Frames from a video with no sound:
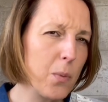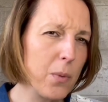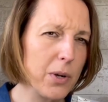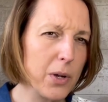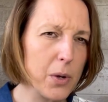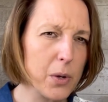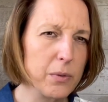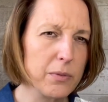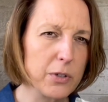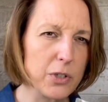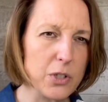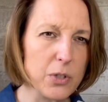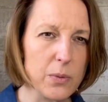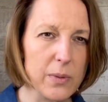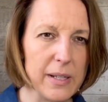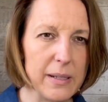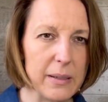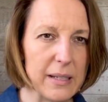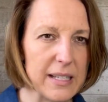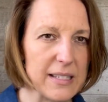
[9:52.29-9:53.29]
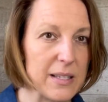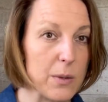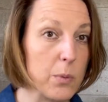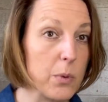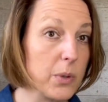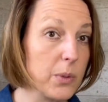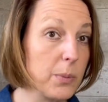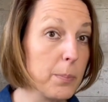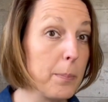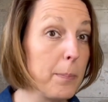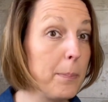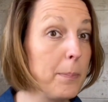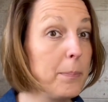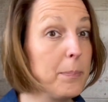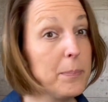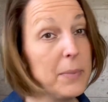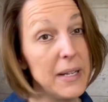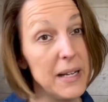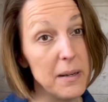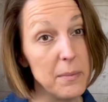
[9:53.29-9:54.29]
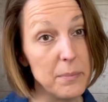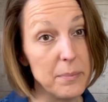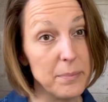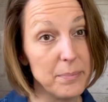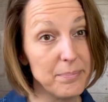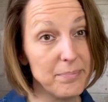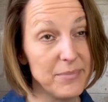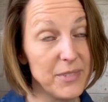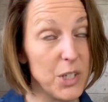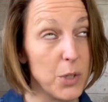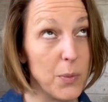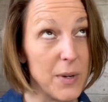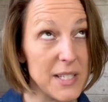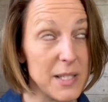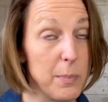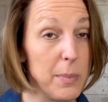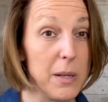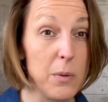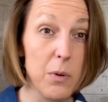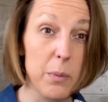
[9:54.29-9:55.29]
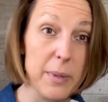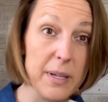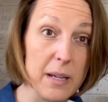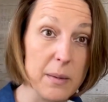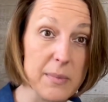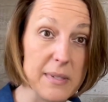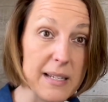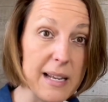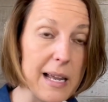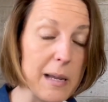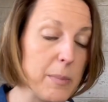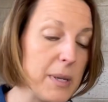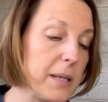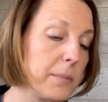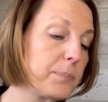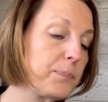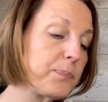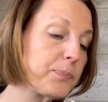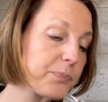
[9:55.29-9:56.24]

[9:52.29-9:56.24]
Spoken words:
want to overdo it because your recipe will become slimy.